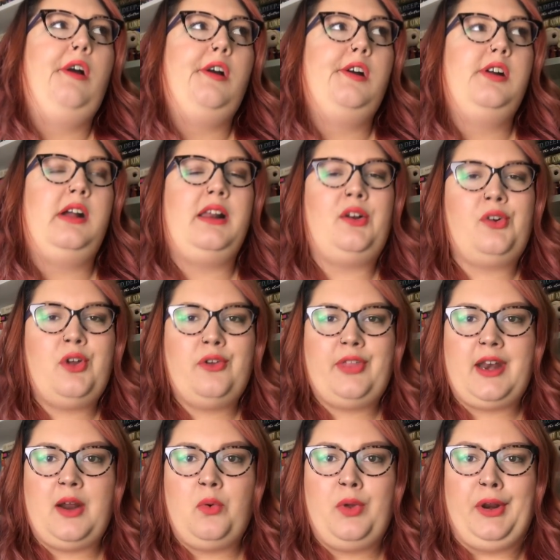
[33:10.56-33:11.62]
I don't know
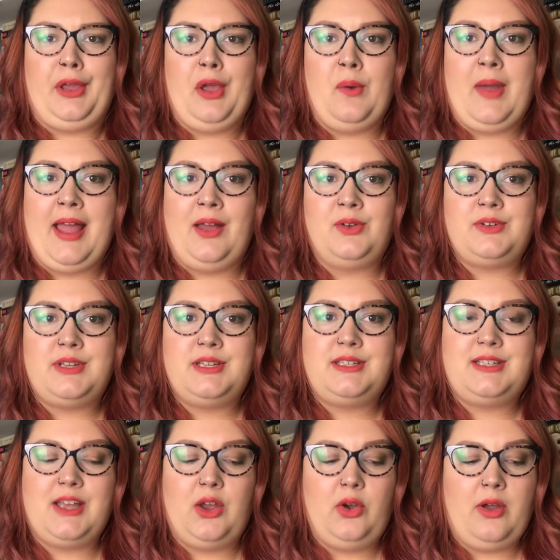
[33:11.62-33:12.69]
that I want to go out.
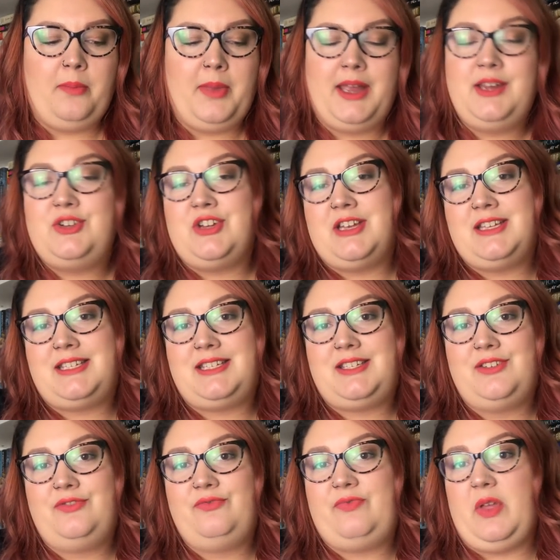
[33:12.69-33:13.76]
So I might
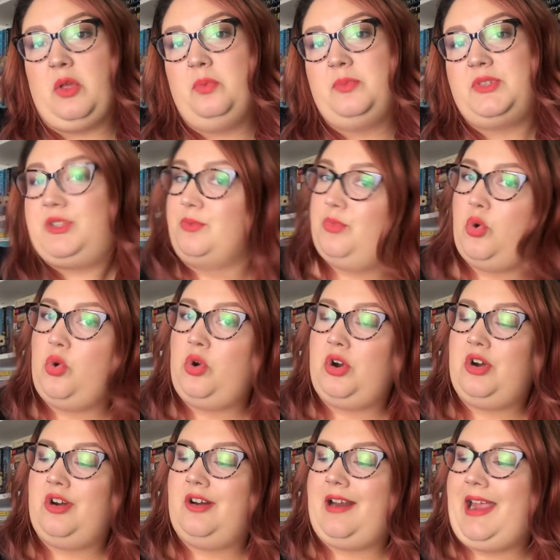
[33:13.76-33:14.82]
just film some
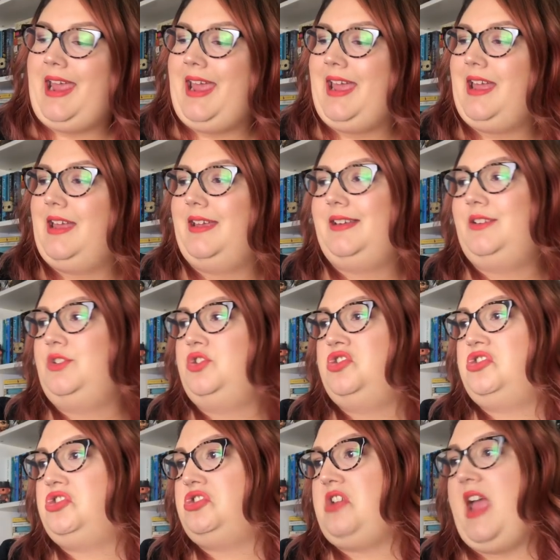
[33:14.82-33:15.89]
more
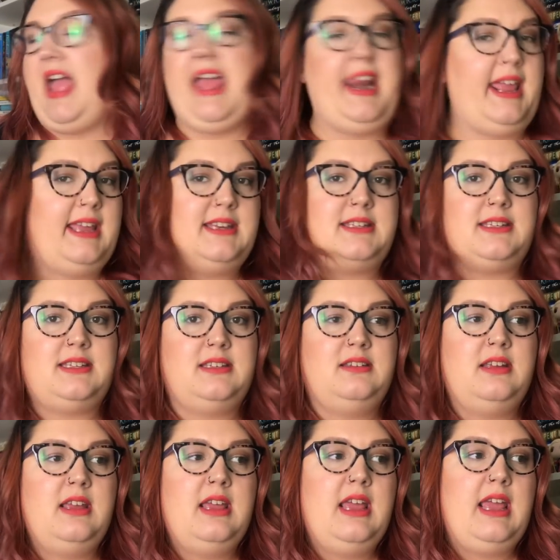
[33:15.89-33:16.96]
and edit
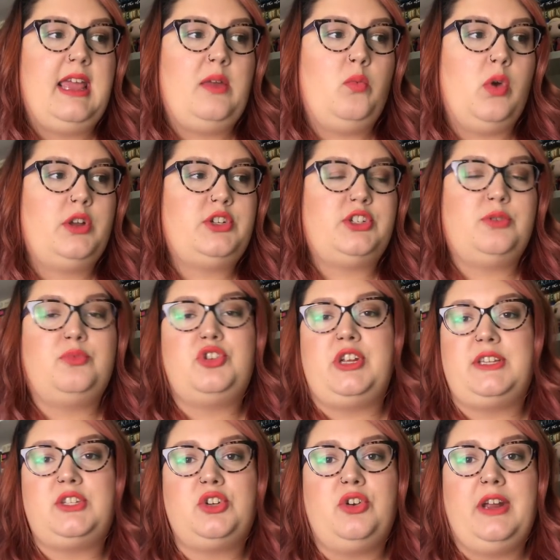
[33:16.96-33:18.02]
and watch some
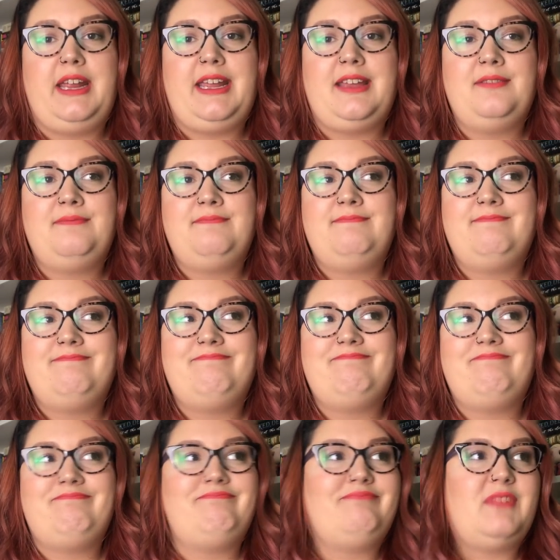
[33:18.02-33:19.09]
Schitt's Creek
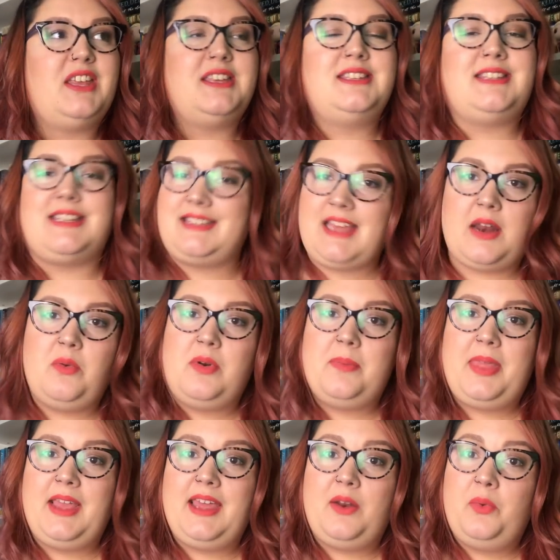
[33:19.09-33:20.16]
because that's kind of what
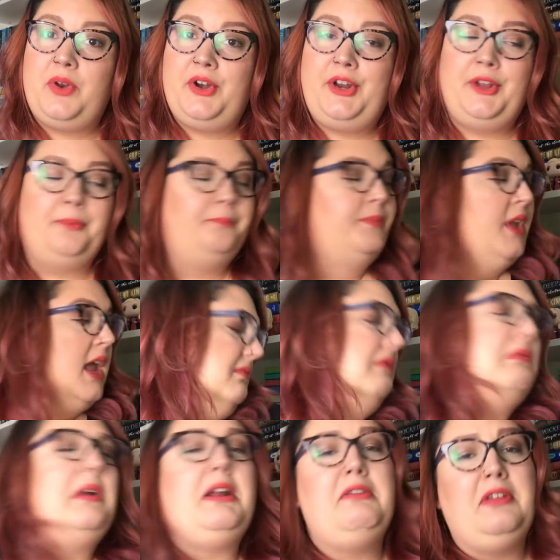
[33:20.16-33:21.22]
I'm thinking I want to do.
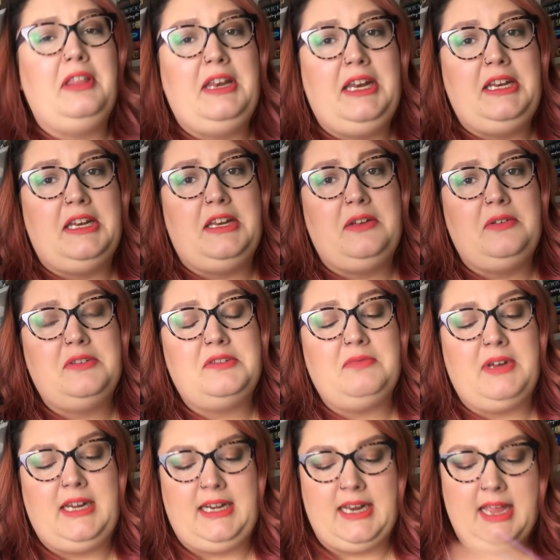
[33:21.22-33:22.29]
What I really need to do is
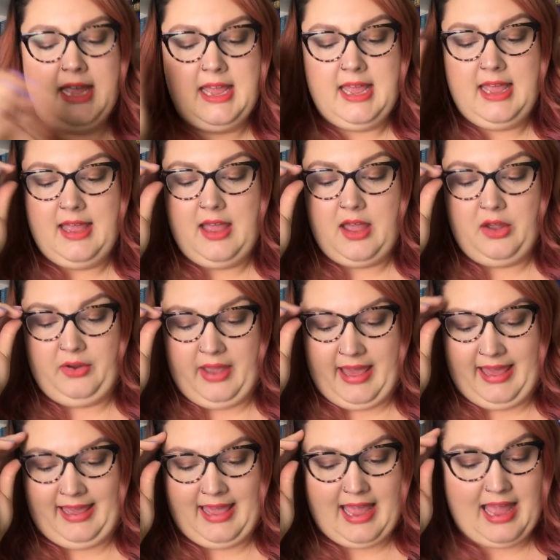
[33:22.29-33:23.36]
read.
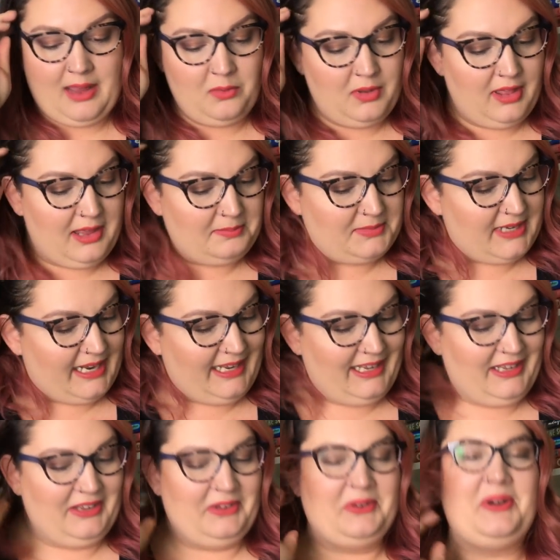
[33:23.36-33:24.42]
Okay, I will update
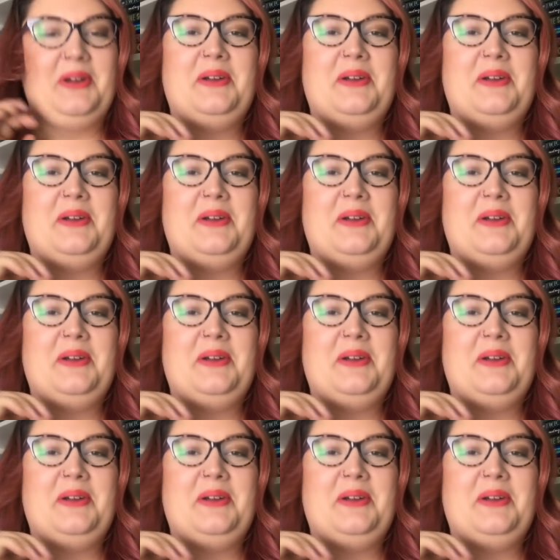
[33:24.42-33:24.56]
you